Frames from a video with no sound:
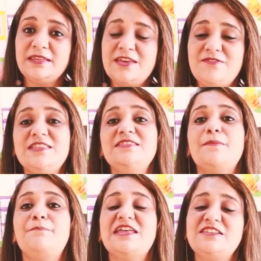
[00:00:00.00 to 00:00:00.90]
given
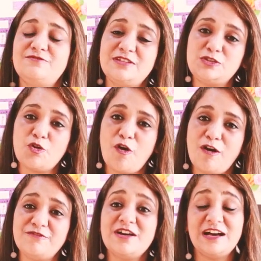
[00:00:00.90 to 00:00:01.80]
the benefit
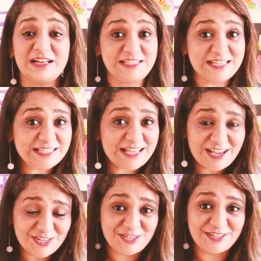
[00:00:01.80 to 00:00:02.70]
of a
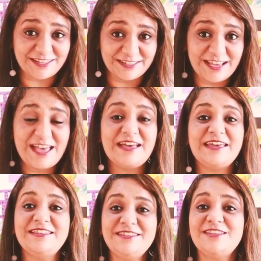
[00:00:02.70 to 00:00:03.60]
discussion
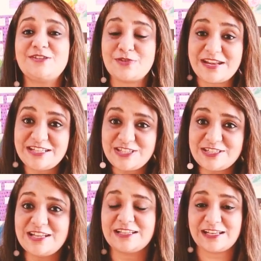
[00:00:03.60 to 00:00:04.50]
in the
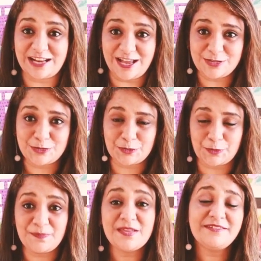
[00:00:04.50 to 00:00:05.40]
traditional
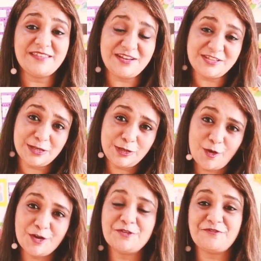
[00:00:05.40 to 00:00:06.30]
classroom, there is a
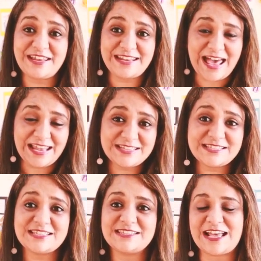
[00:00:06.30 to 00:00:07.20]
lot of
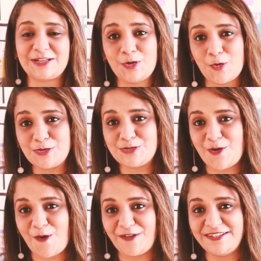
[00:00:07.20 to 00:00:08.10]
analysis that goes
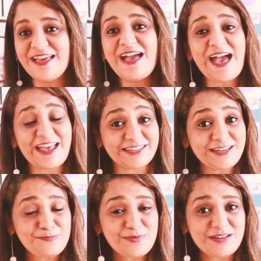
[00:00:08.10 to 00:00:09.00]
on and
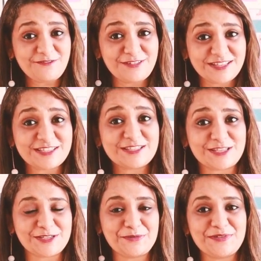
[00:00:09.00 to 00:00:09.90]
it benefits the
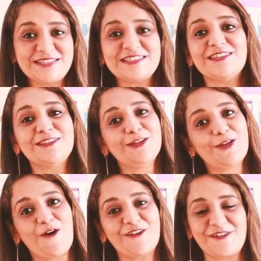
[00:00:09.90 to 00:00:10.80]
students in the
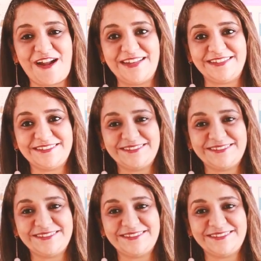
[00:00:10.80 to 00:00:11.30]
long run.